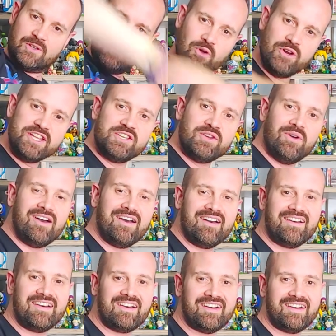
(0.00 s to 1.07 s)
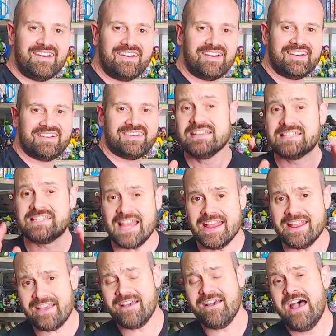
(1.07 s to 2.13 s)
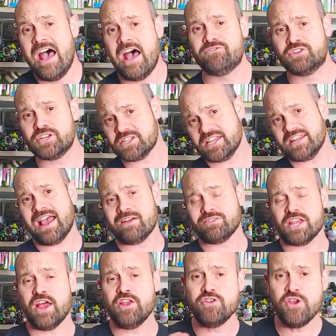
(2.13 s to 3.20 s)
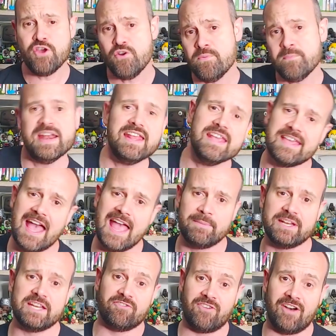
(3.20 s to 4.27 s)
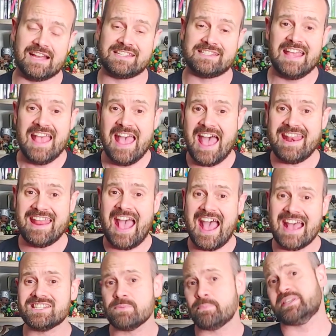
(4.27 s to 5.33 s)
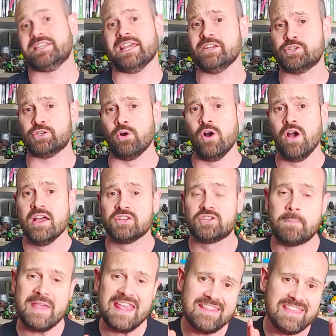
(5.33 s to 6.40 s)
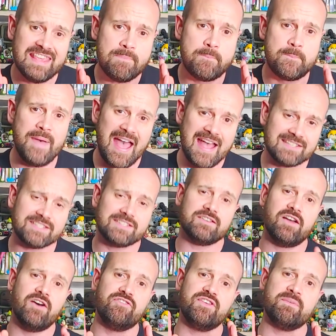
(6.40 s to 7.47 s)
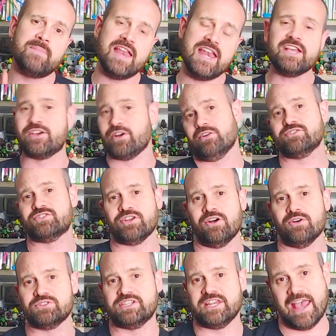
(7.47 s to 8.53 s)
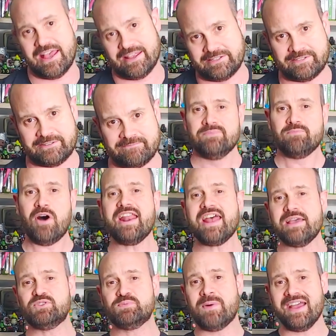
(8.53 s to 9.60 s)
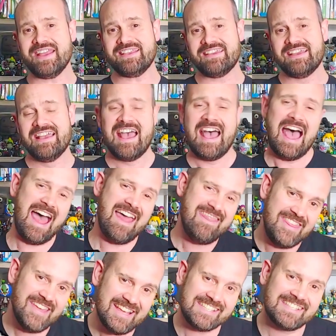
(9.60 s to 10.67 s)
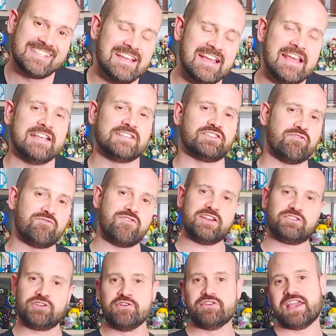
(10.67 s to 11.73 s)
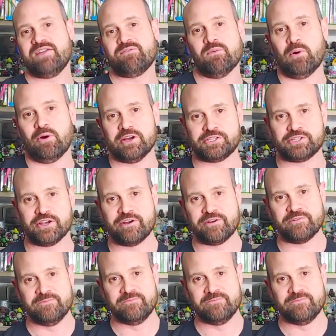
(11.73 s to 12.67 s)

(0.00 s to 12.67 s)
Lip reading: Konnichiwa! Sega have just announced a new mini gaming device, and it has the potential to be the best of the mini consoles yet. My name's Mike, and this is the Retro Gamer Boy Show.